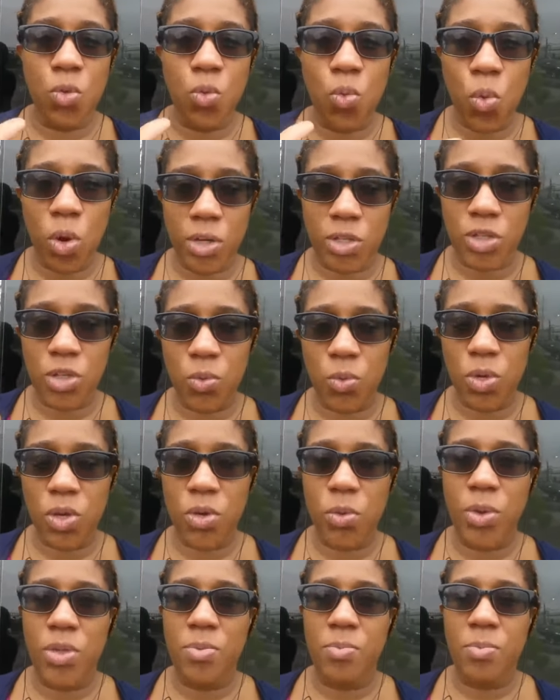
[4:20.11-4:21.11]
want to
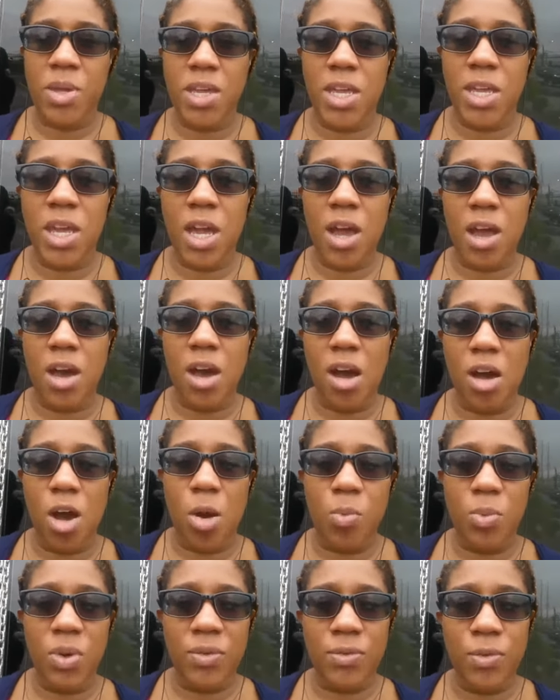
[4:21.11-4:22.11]
work with me, we've